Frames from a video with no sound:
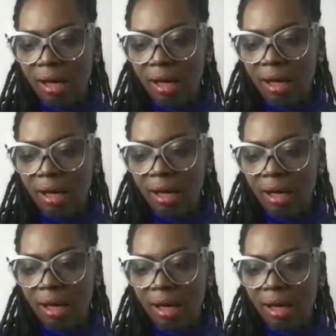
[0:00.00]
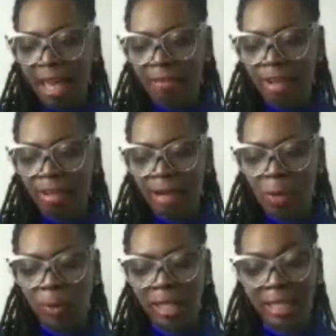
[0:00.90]
have a
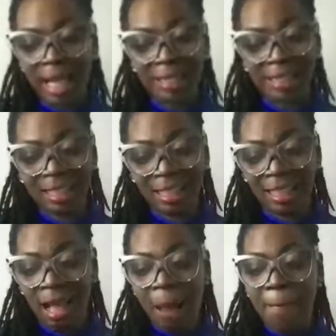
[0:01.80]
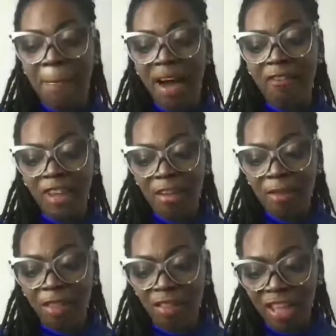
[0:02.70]
great weekend. I did my
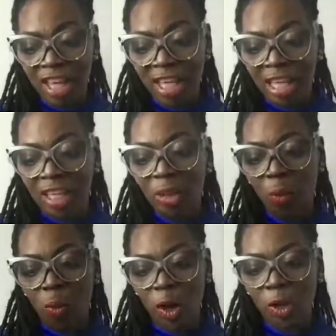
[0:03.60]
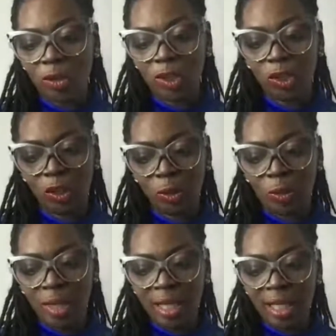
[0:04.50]
favorite thing in the world to
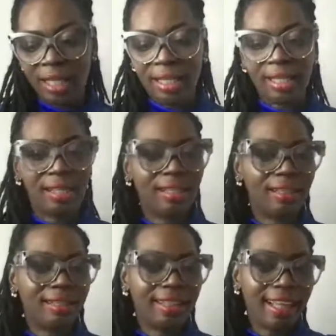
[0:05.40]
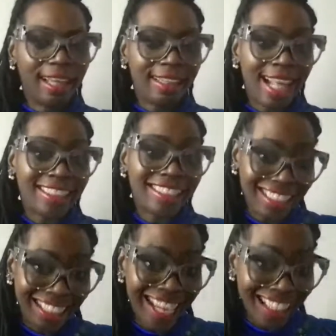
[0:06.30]
do, and that's
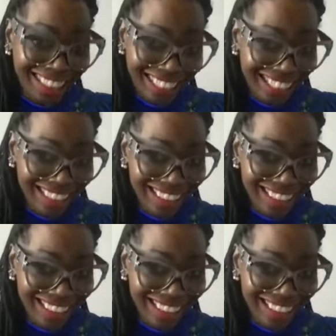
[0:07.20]
nothing.